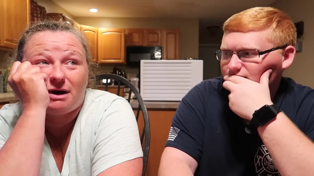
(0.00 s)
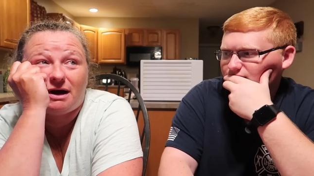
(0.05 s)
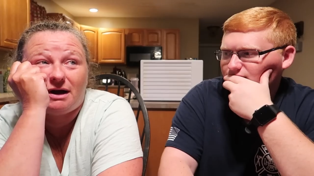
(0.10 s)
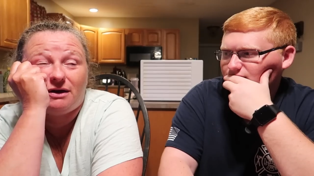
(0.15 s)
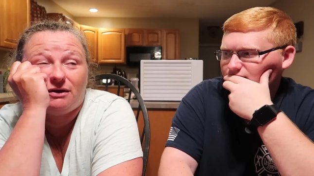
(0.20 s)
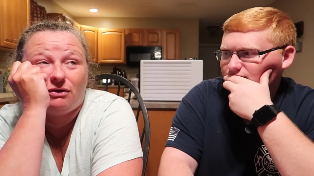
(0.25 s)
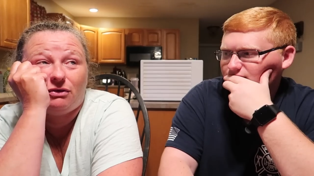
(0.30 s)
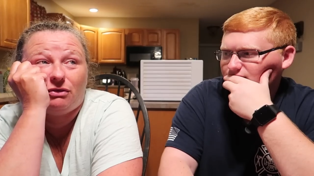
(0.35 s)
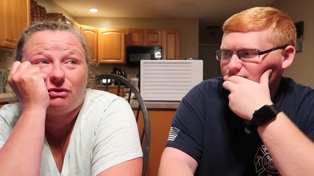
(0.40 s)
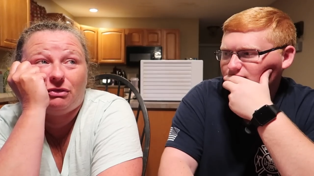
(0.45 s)

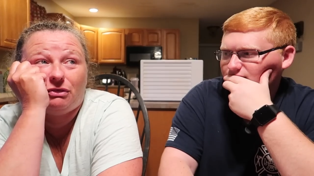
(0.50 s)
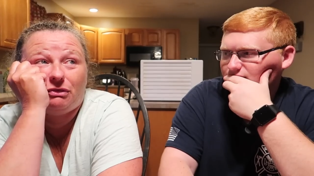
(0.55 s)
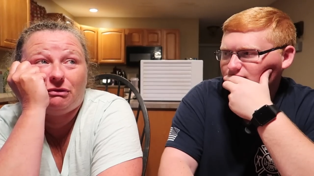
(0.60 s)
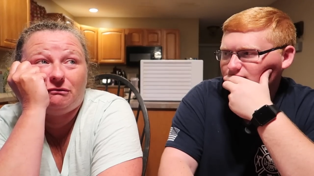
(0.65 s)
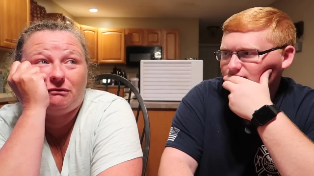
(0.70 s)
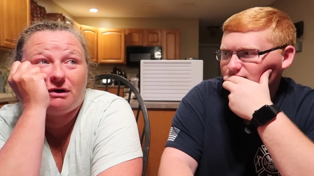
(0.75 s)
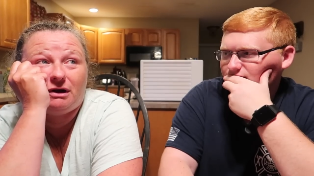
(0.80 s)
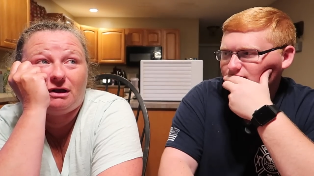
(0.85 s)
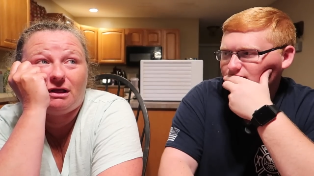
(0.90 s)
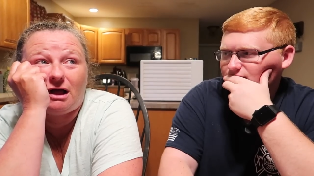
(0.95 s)
Speaker 1: By
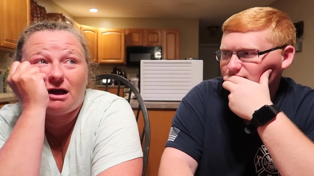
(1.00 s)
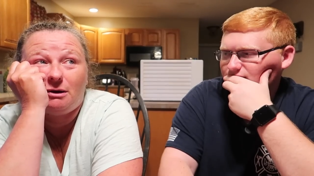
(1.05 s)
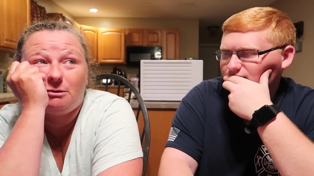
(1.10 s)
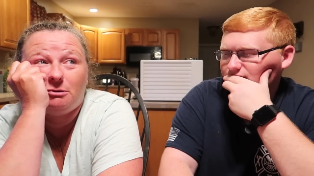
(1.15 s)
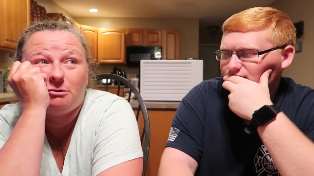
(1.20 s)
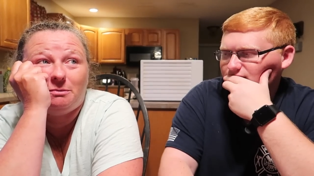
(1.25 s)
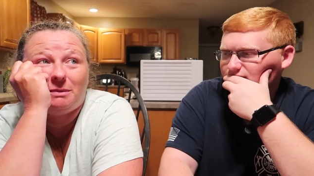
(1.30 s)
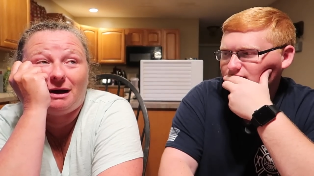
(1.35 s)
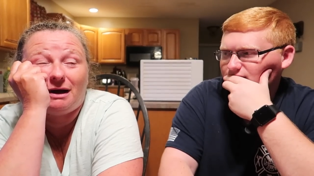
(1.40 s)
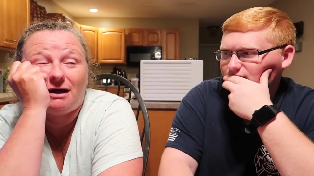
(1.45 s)
three o'clock we
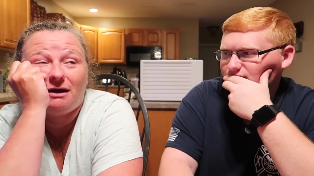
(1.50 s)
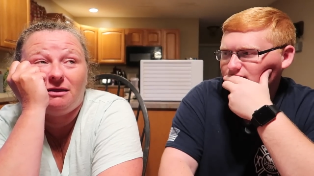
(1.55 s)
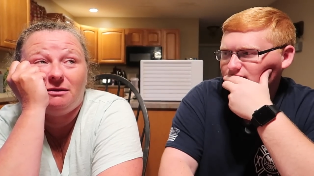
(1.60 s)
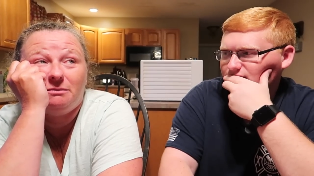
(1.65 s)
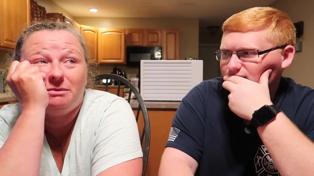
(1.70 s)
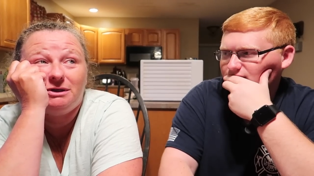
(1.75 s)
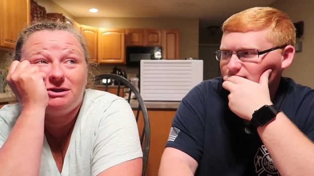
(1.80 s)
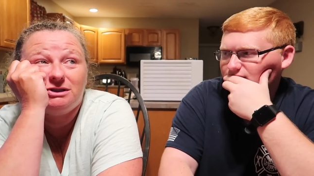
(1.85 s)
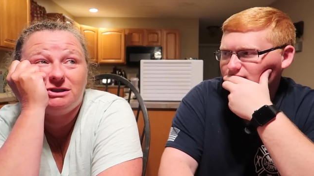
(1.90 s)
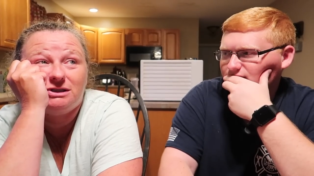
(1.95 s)
were back on the
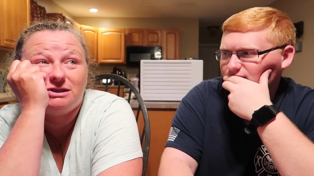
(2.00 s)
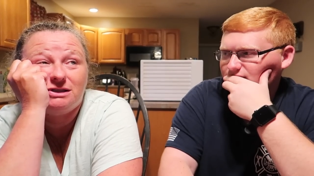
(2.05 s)
beach